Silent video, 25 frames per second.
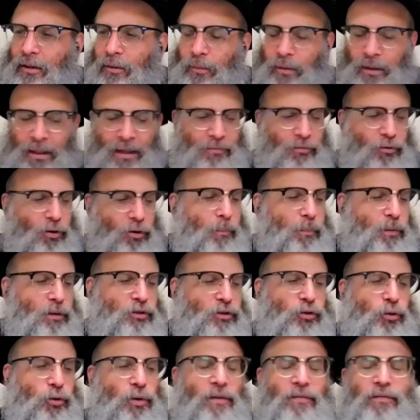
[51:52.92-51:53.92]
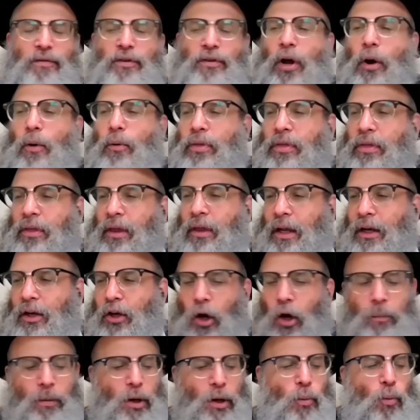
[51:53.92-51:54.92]
We're never in pursuit of no thing.
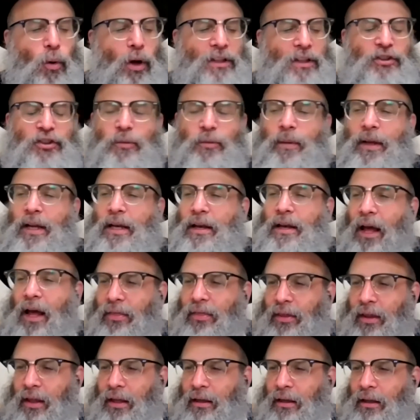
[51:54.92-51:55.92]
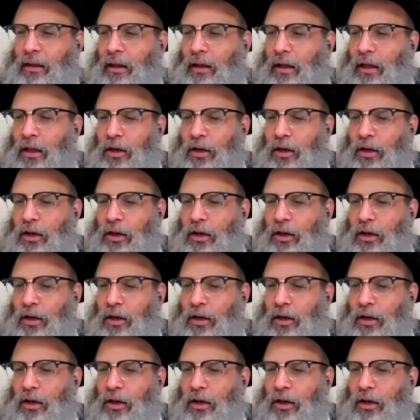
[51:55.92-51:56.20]
Nobody wants to be nothing.